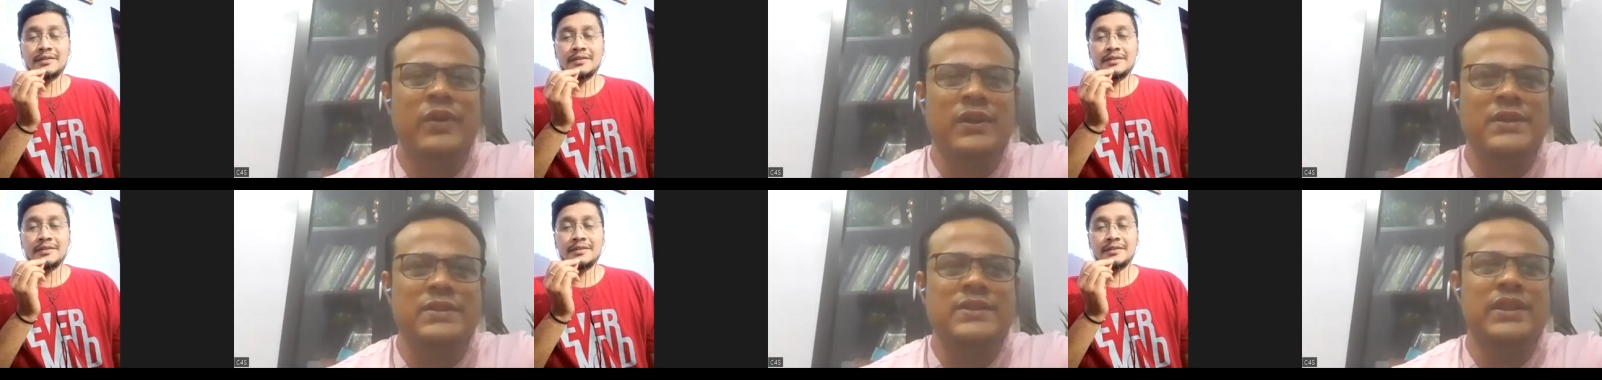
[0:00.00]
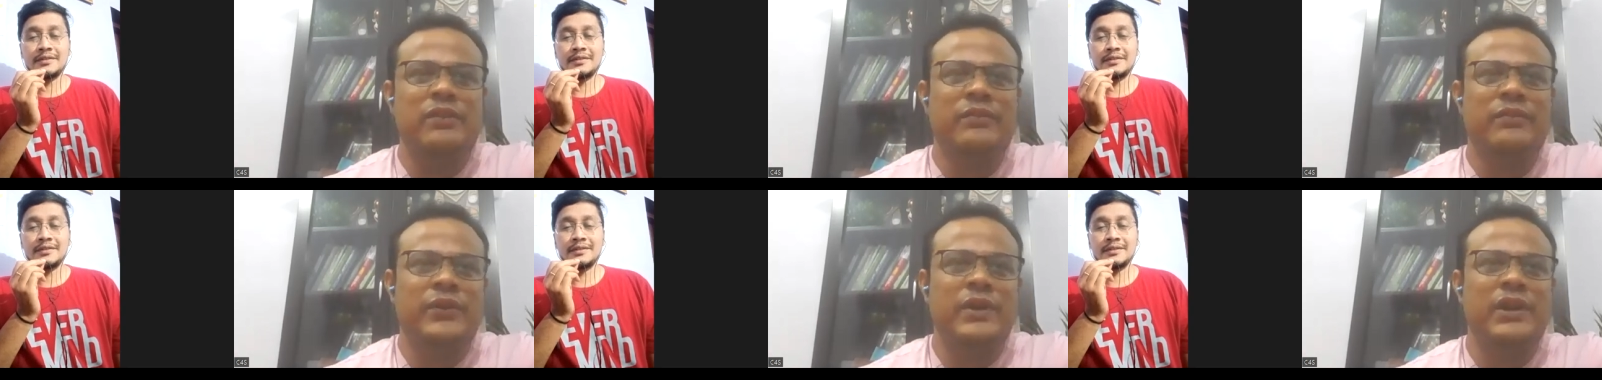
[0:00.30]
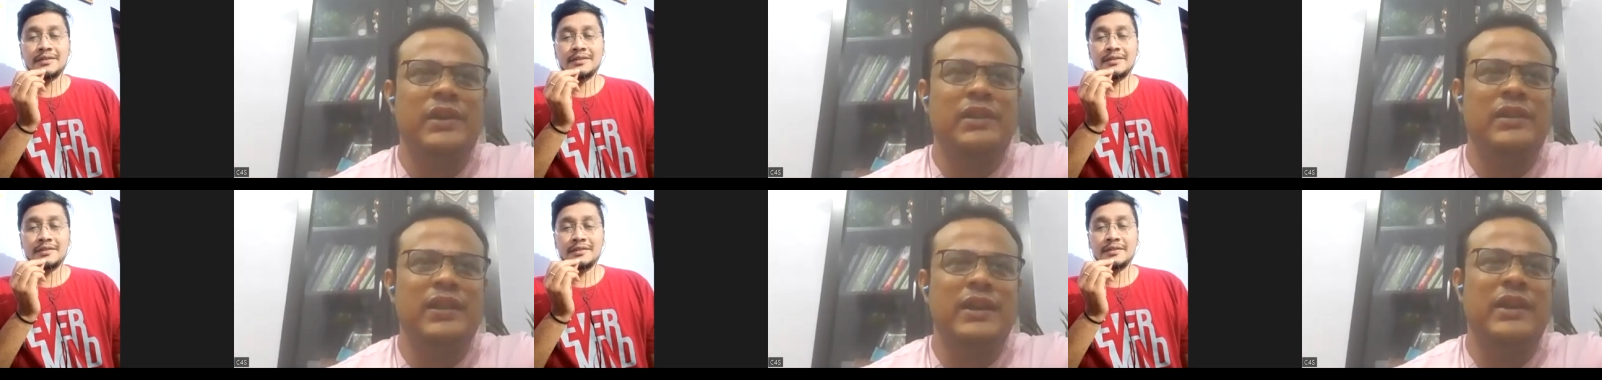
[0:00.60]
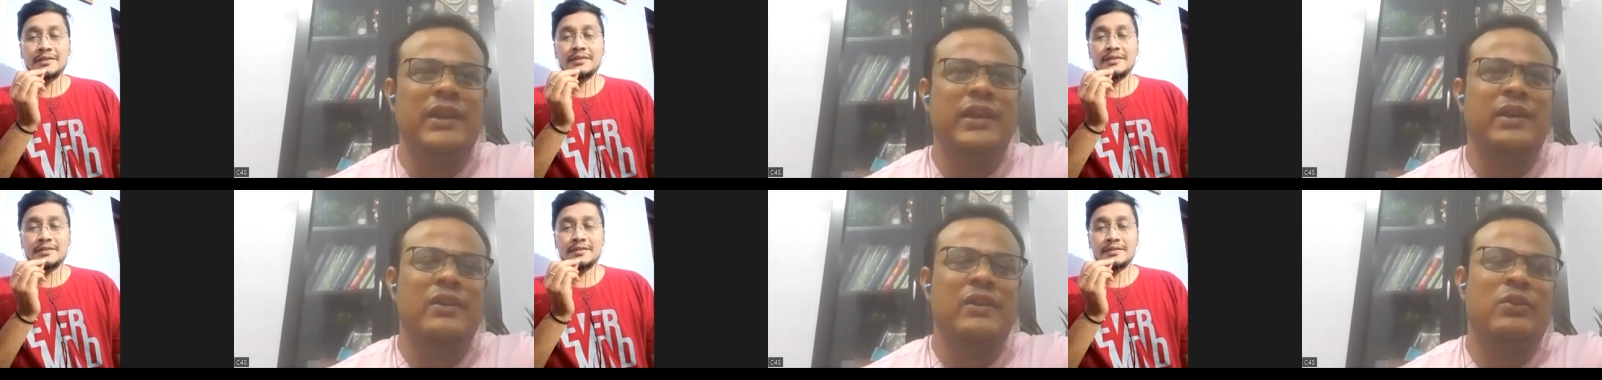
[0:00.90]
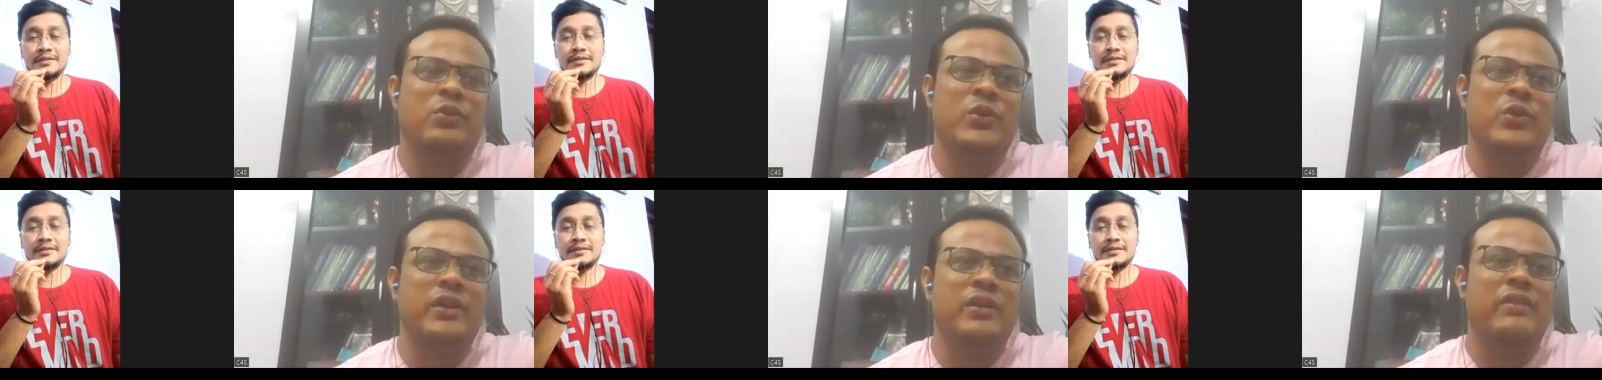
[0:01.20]
Speaker 1: once they fail, they
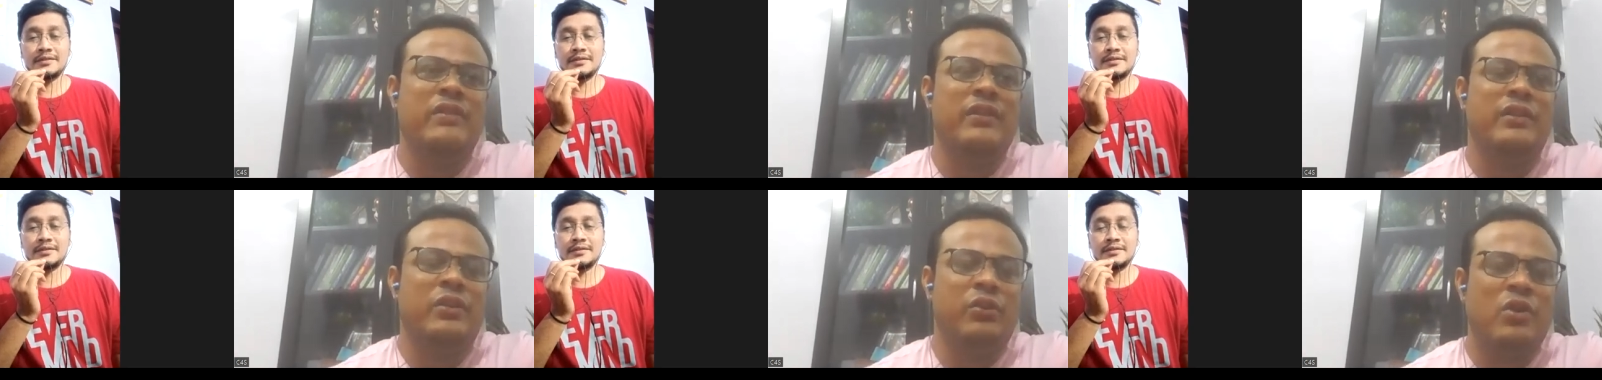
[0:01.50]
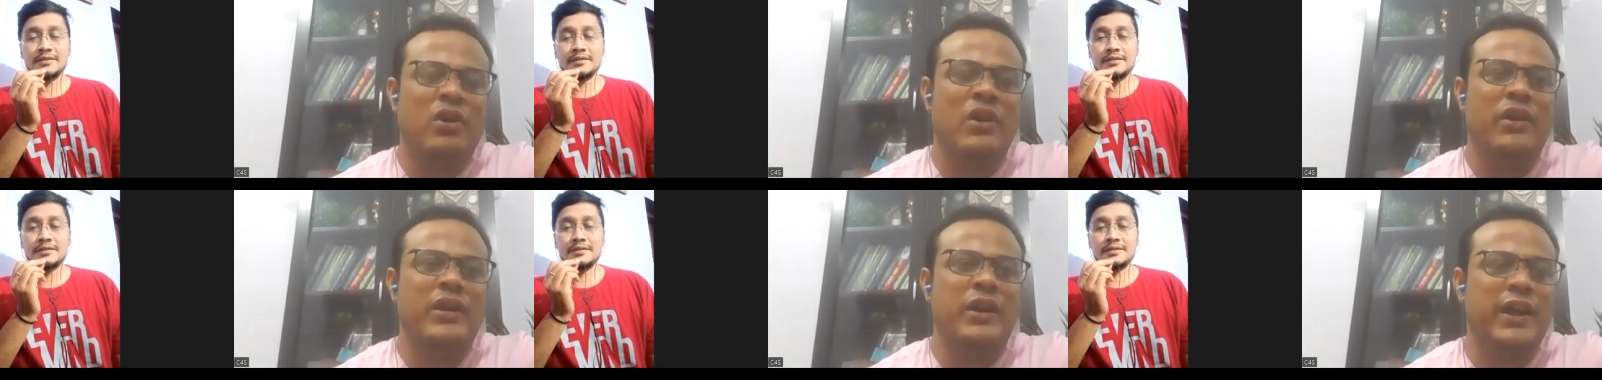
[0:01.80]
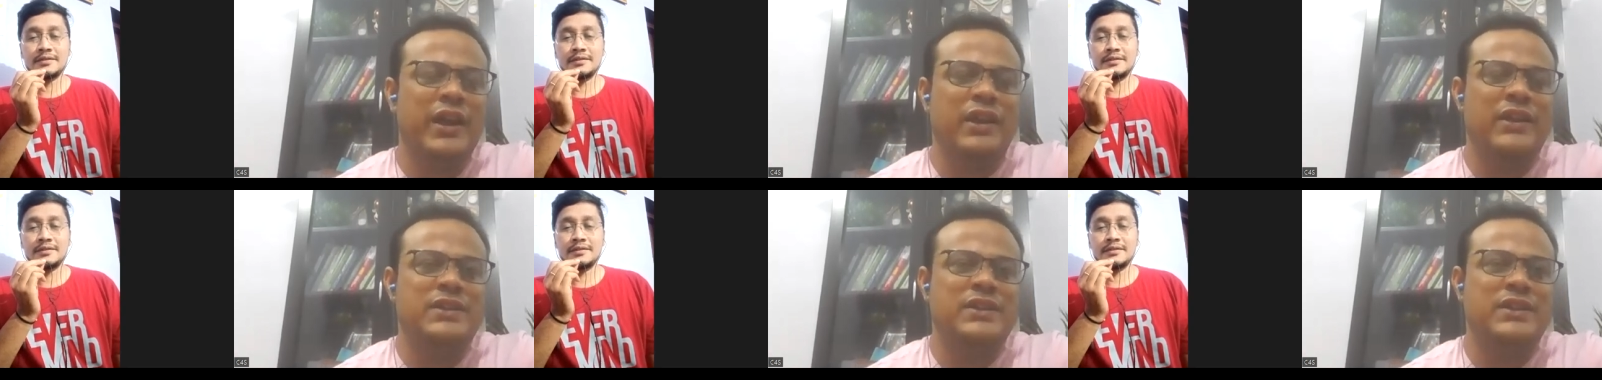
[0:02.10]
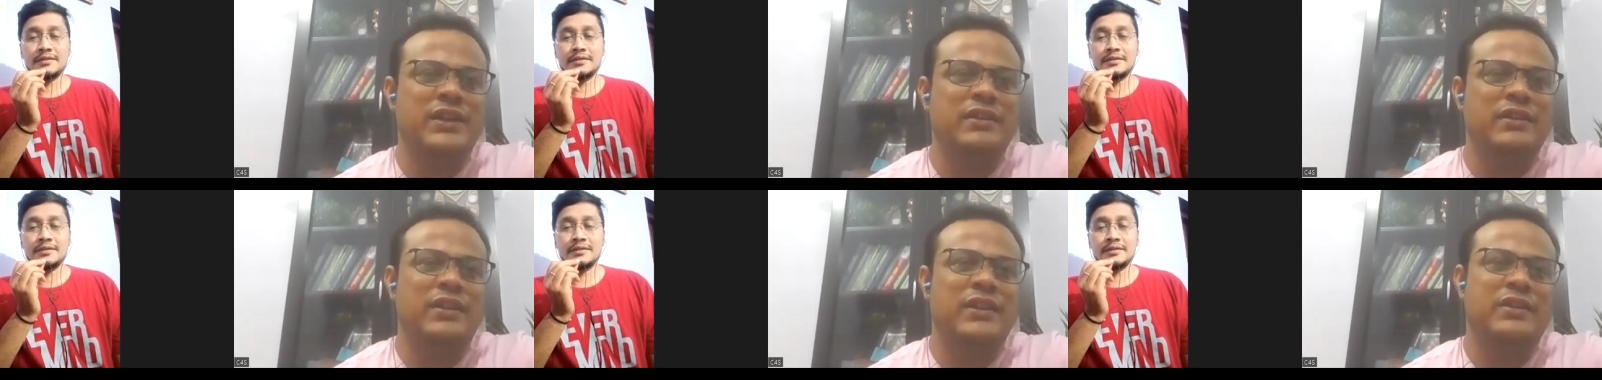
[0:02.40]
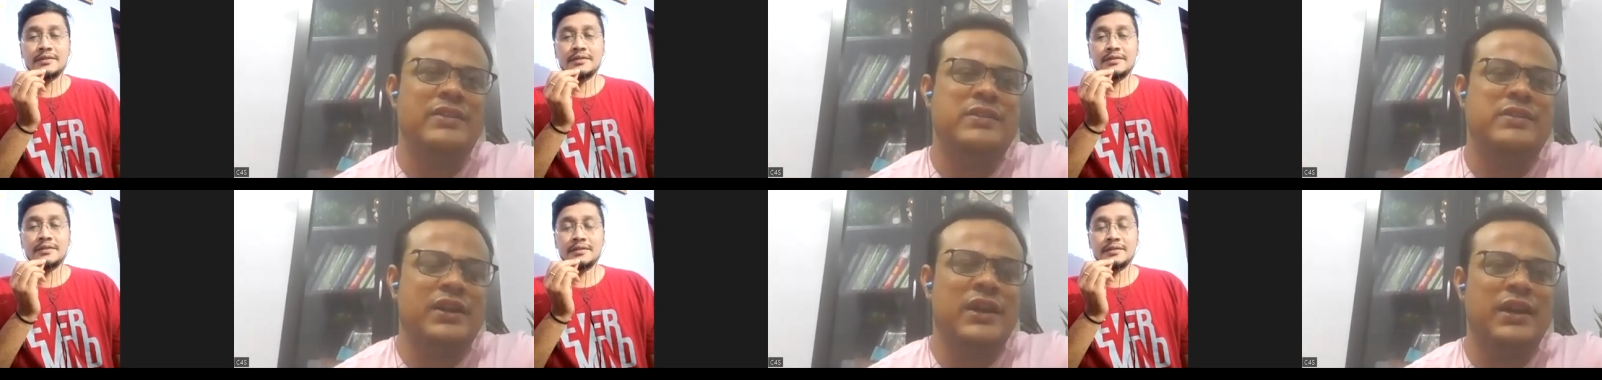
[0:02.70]
go in wrong
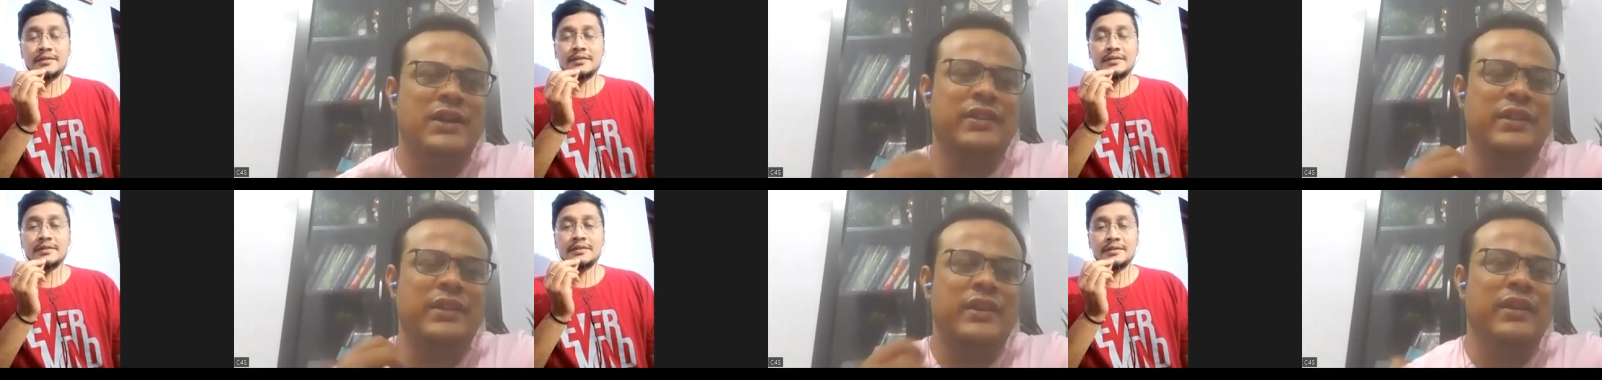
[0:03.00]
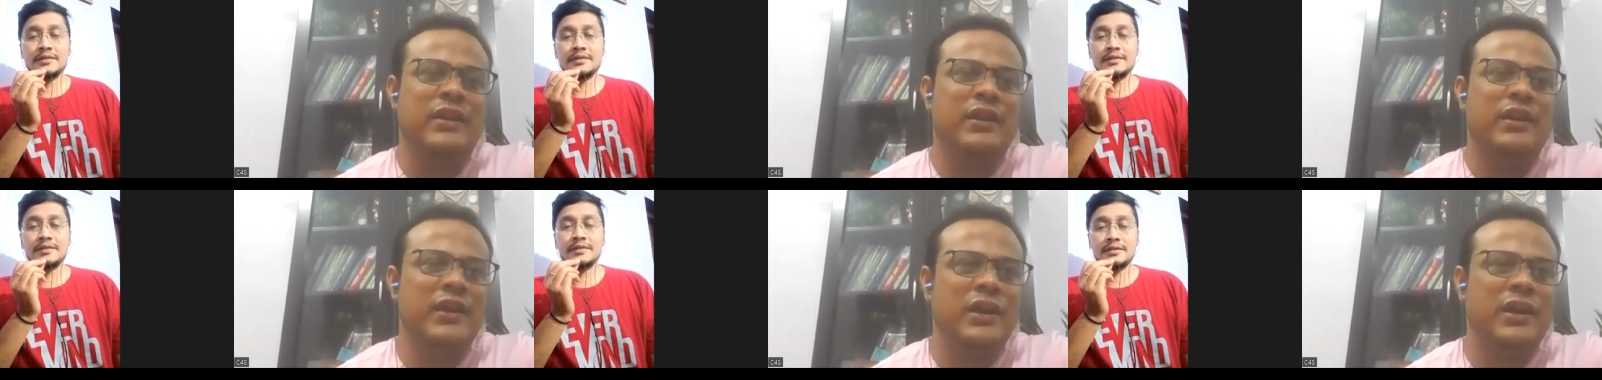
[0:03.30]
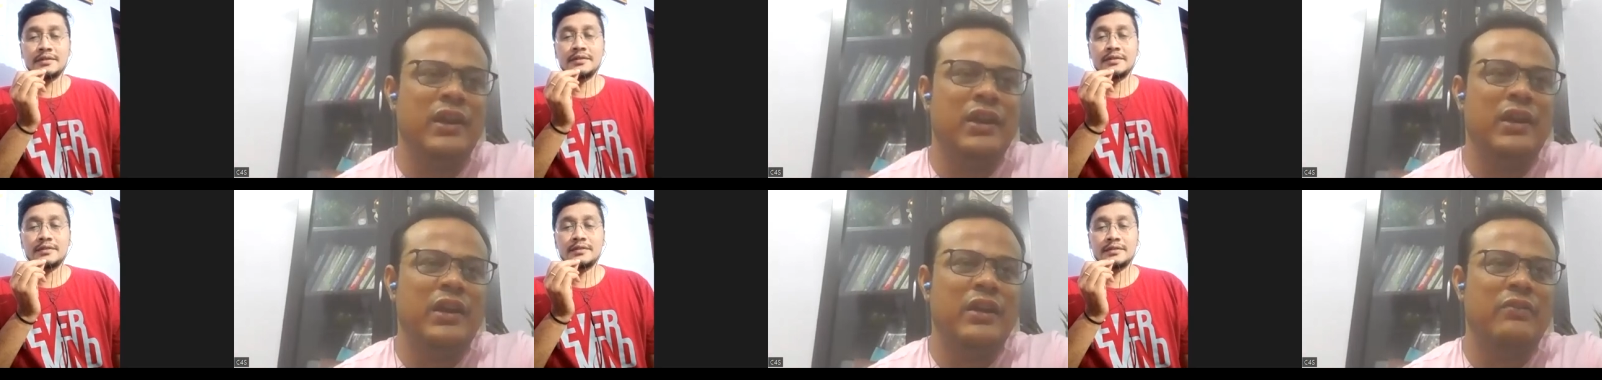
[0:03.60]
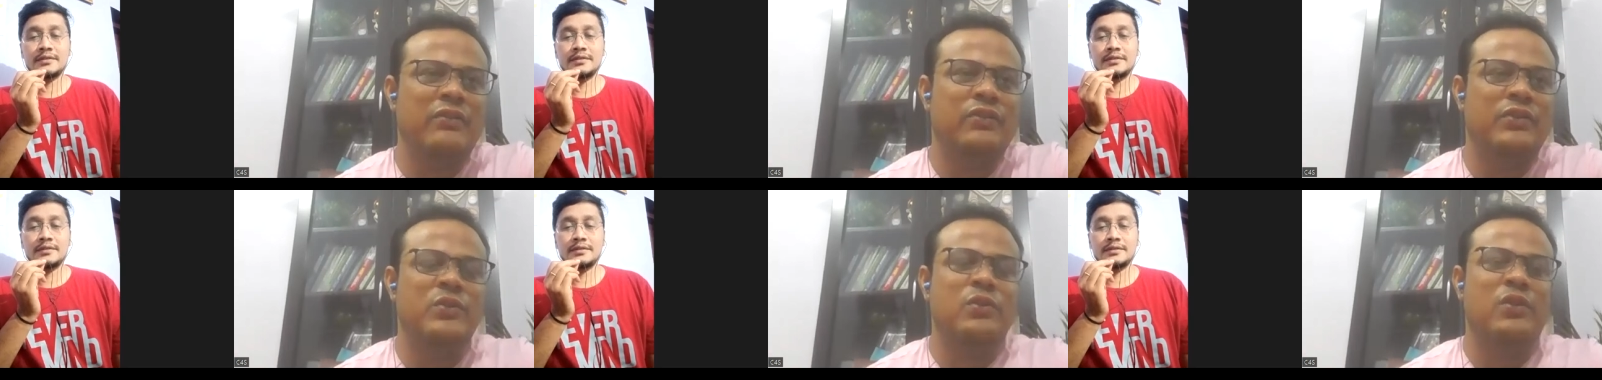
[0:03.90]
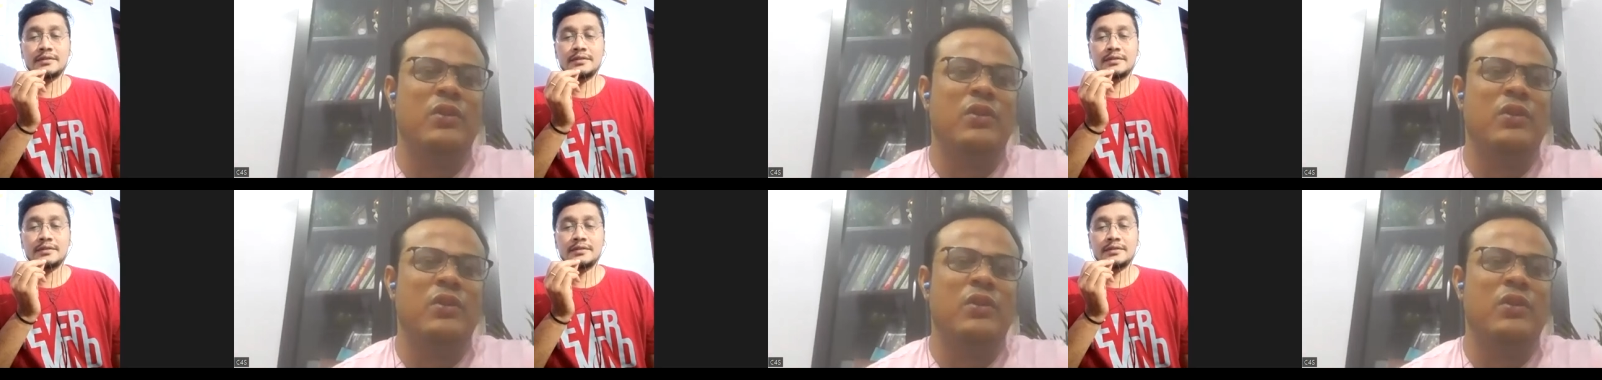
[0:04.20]
direction. They start thinking negative.